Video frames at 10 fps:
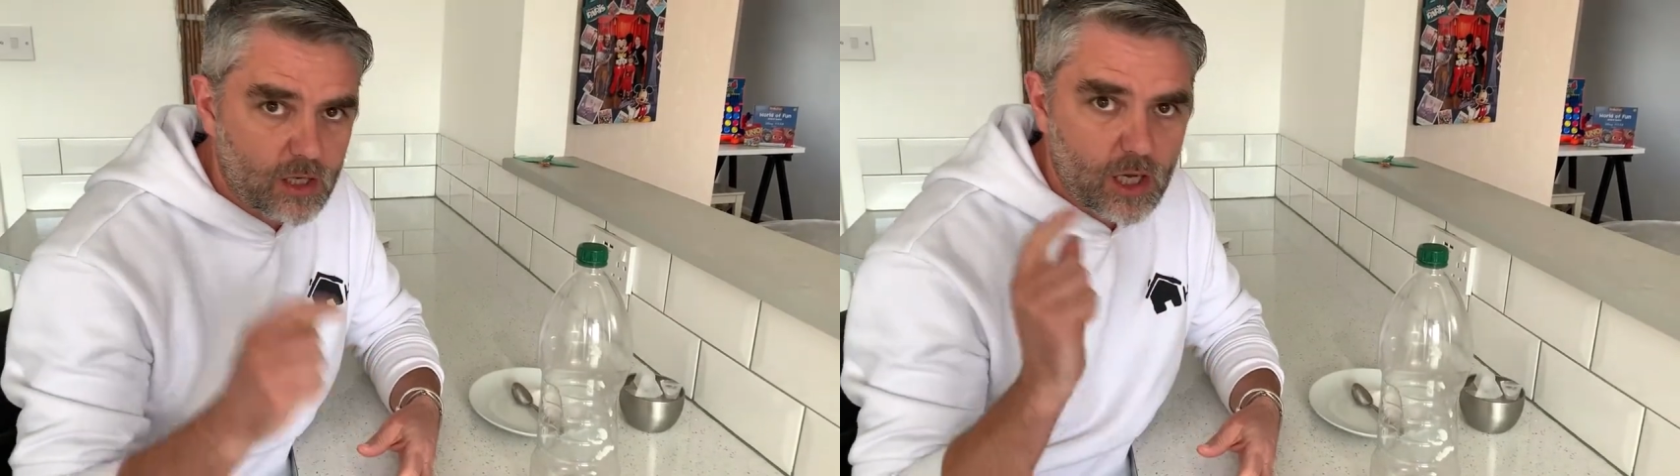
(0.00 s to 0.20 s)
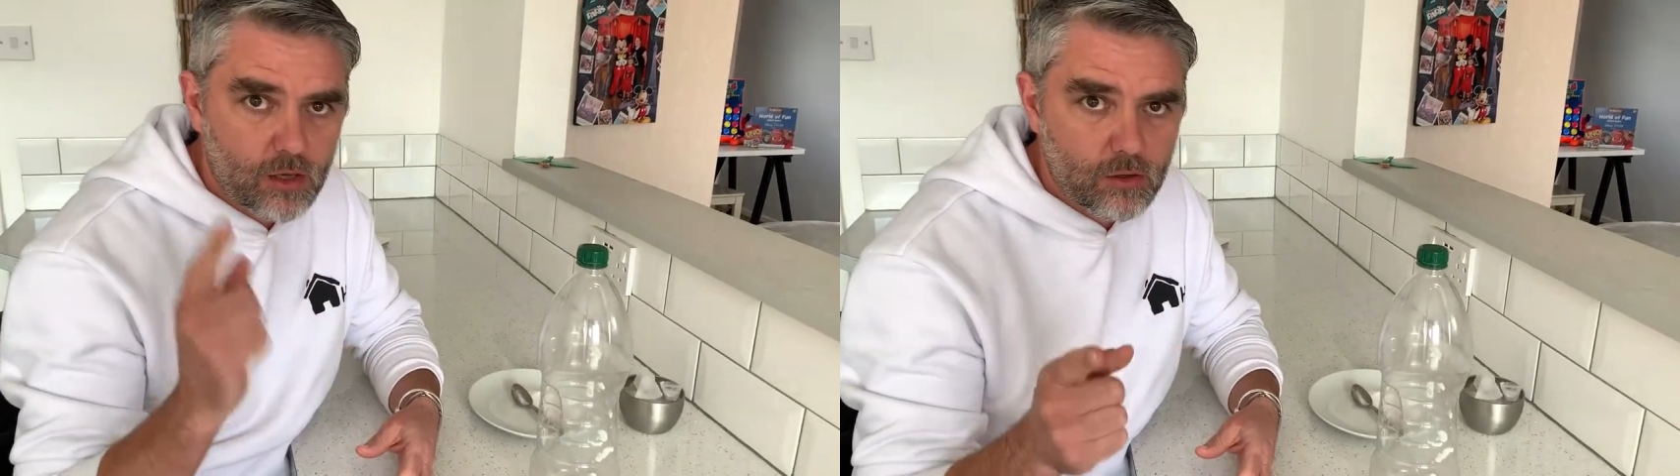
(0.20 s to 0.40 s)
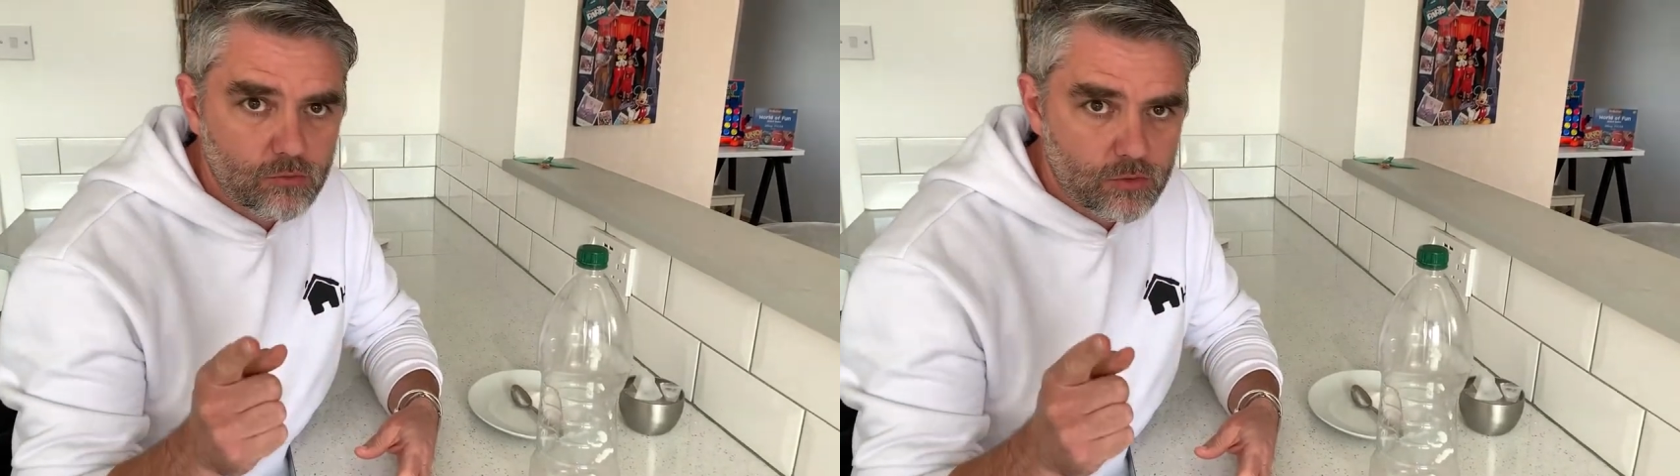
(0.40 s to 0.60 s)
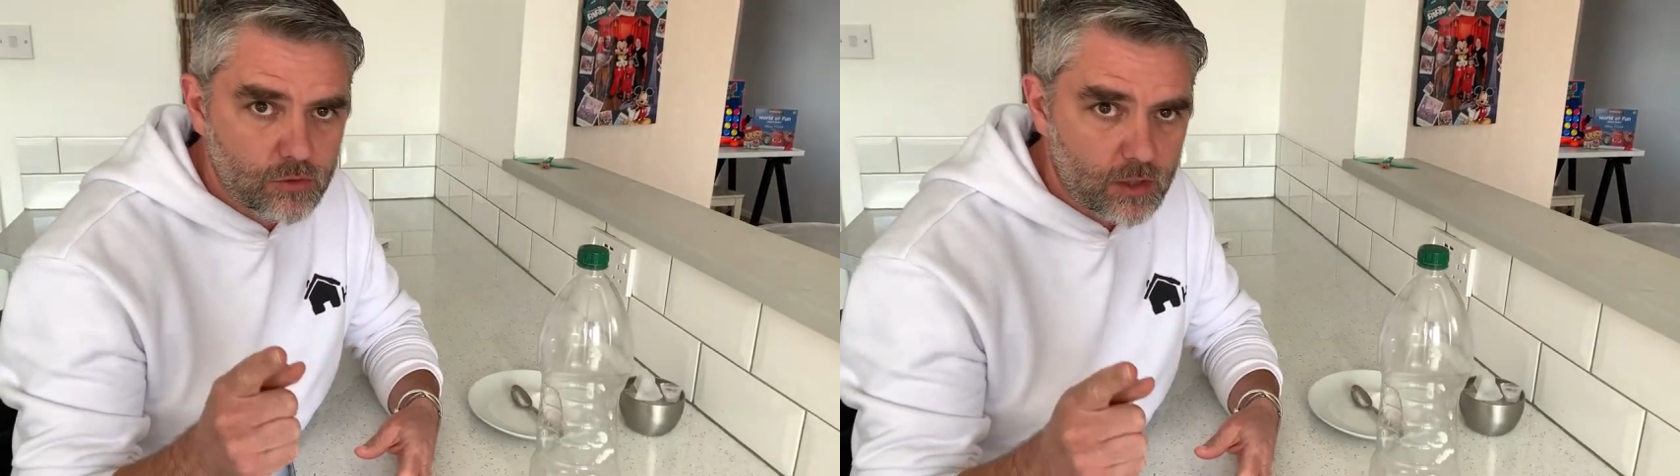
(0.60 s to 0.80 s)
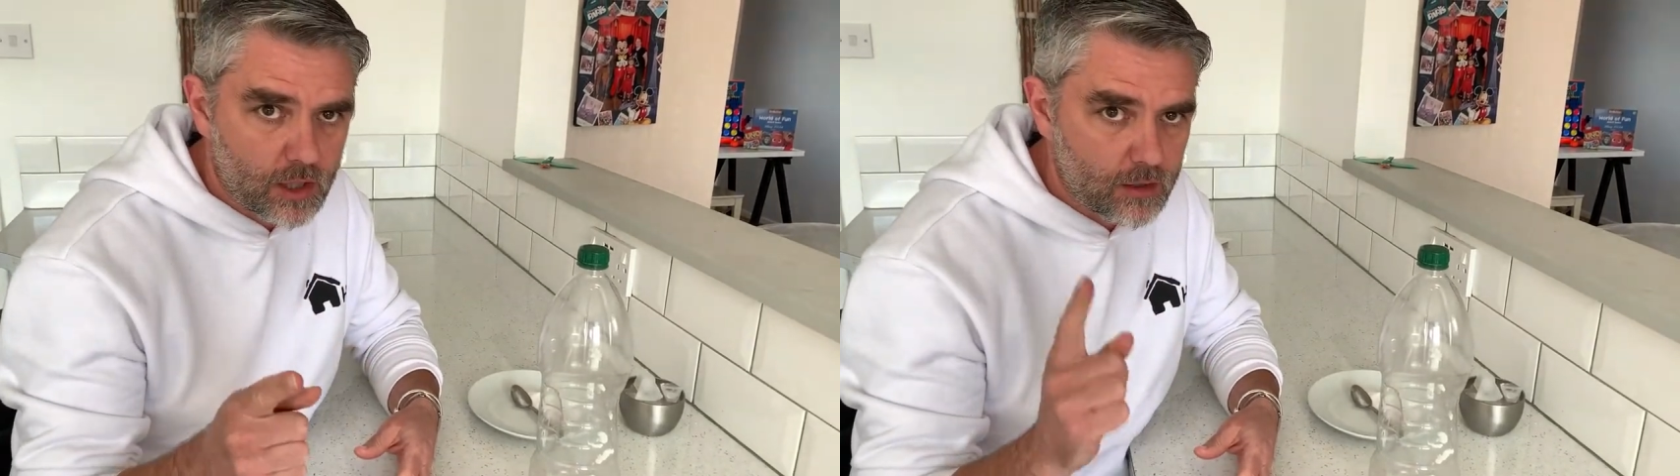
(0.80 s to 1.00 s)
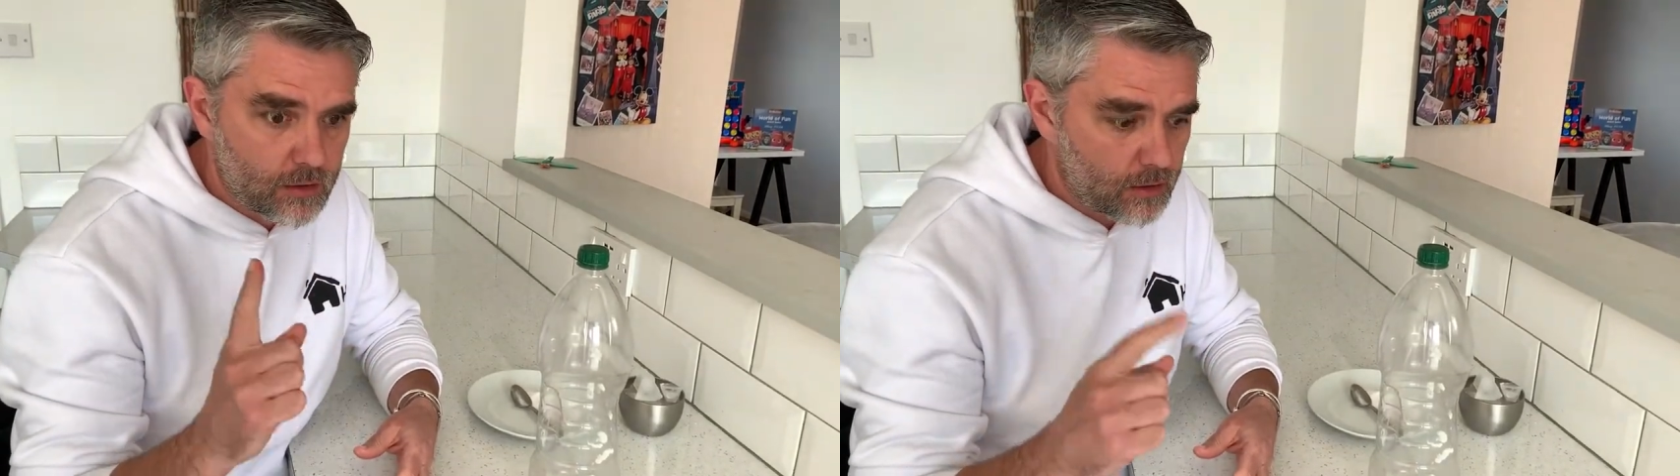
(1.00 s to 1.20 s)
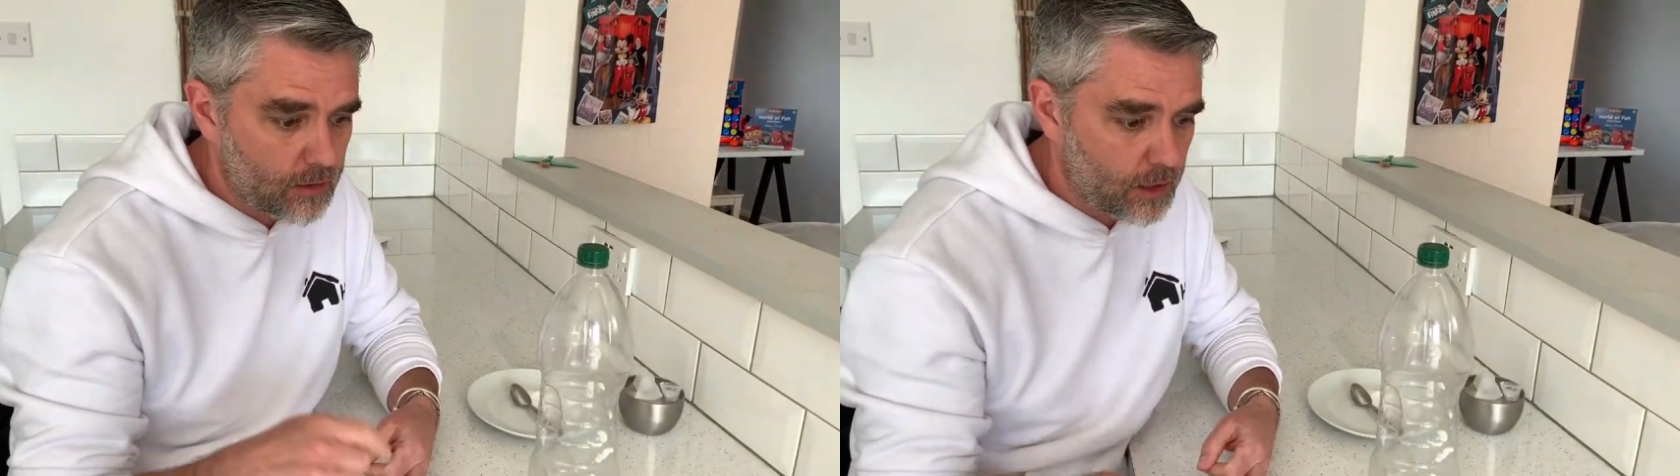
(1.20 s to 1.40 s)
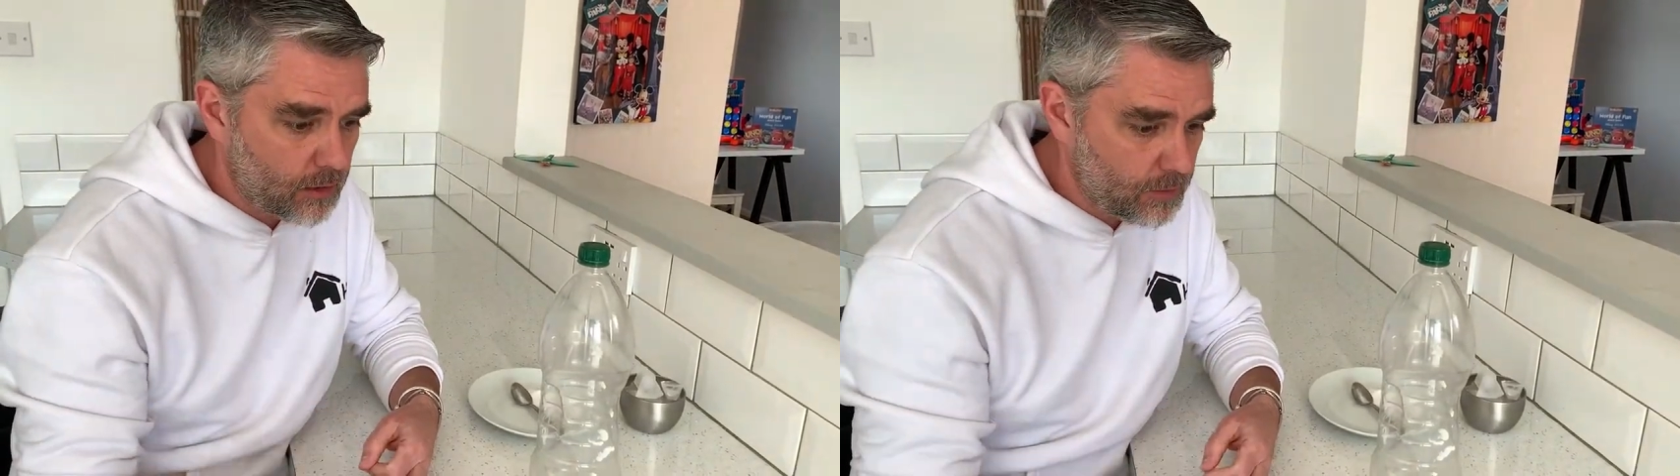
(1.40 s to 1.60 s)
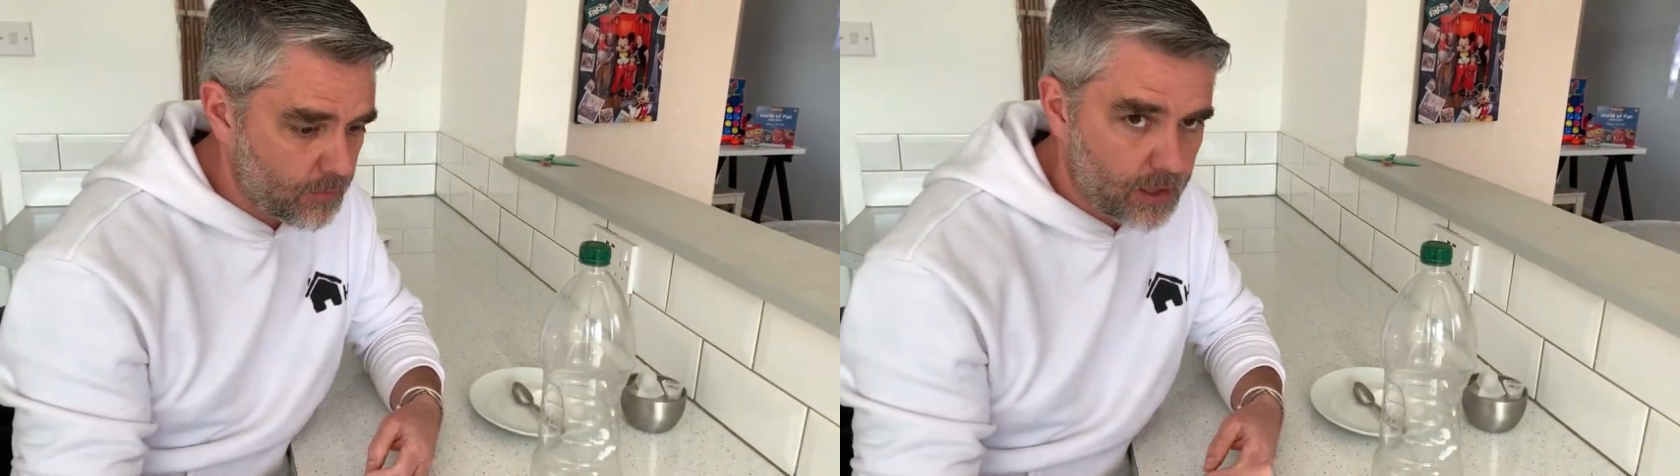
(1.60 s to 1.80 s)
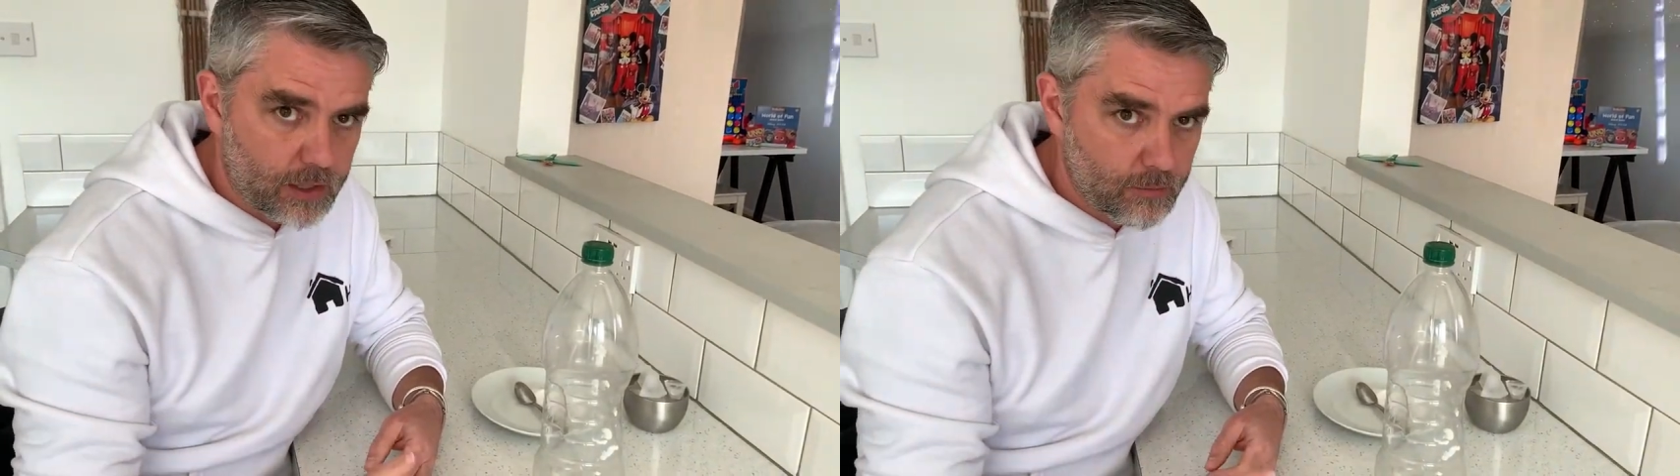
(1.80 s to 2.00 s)
I'll go and do that, and I'll be
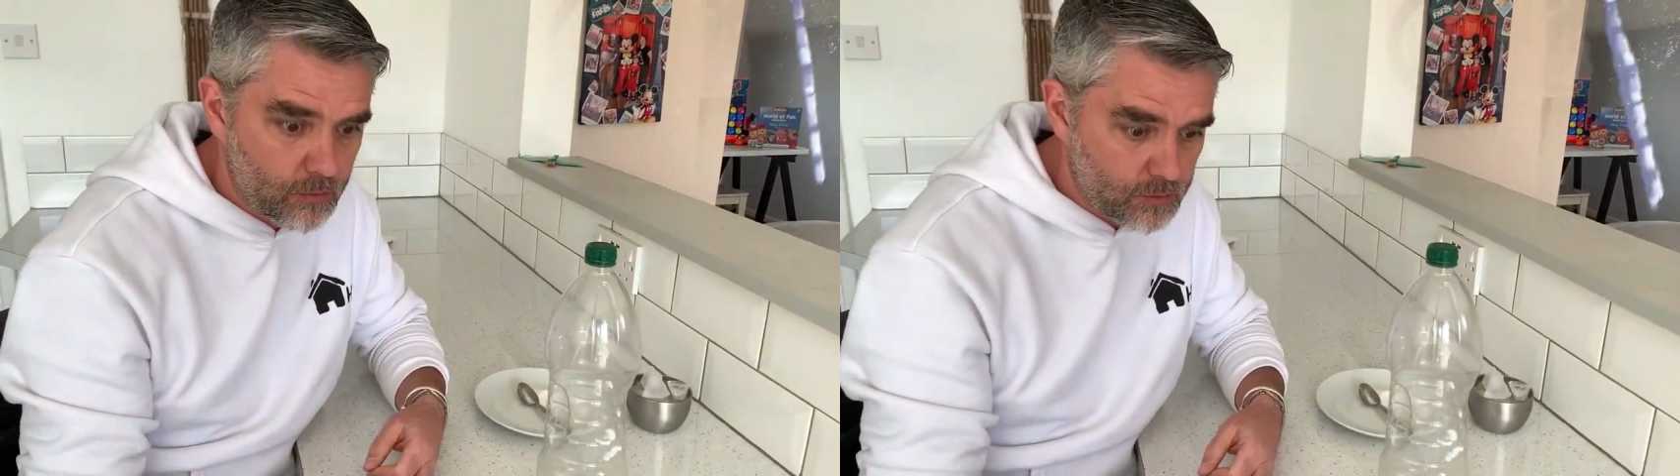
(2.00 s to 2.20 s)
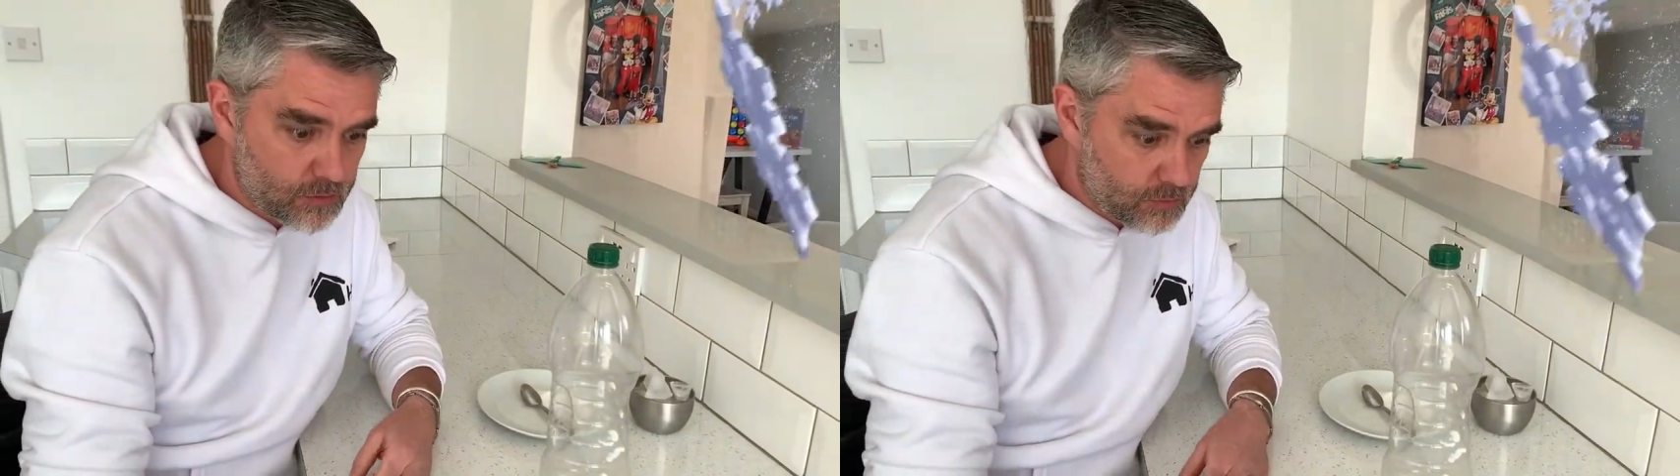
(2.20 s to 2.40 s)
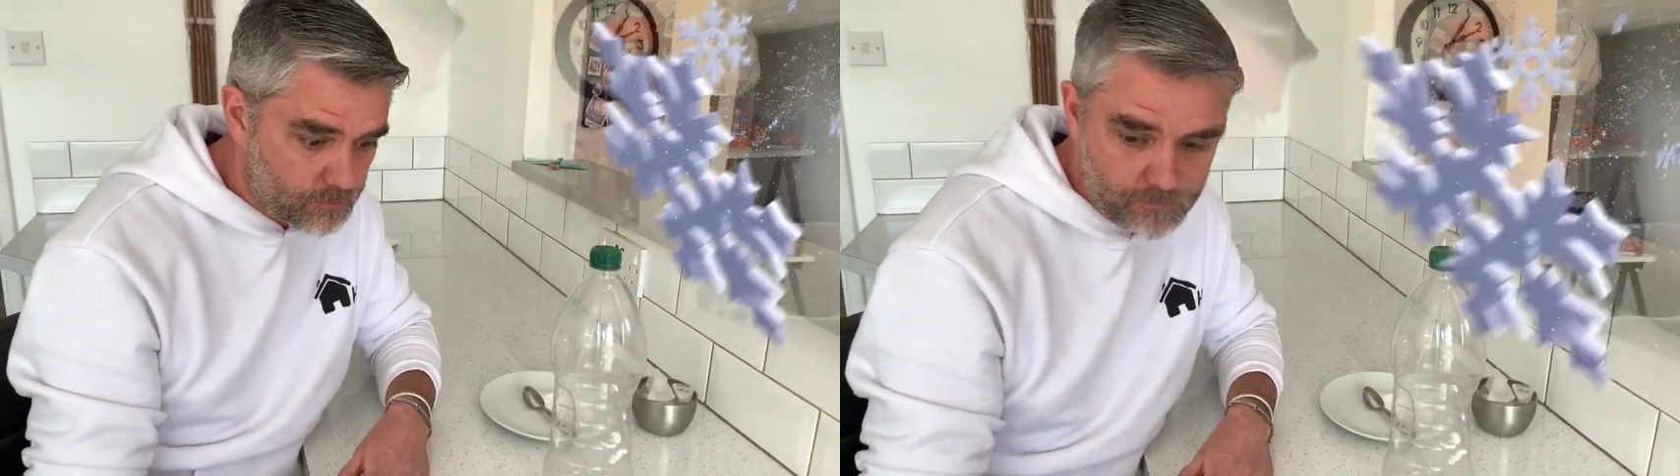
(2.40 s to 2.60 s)
back in a moment.